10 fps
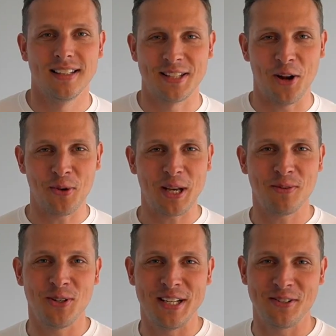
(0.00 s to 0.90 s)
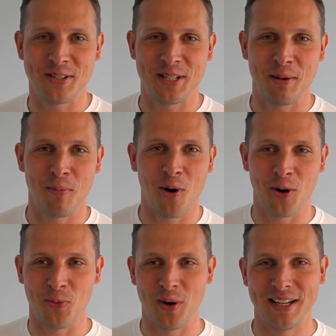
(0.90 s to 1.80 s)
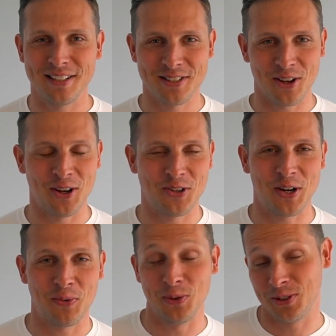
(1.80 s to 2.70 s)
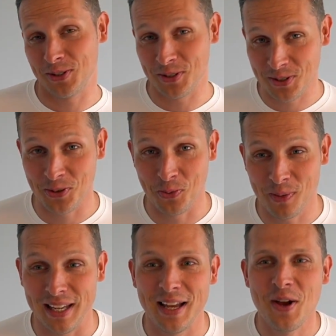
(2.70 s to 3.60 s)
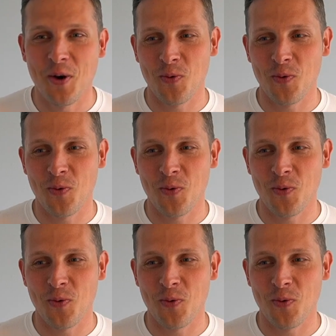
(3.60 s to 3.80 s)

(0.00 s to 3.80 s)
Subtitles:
So now we come to the interesting part, why does Skytrax wants to sue me?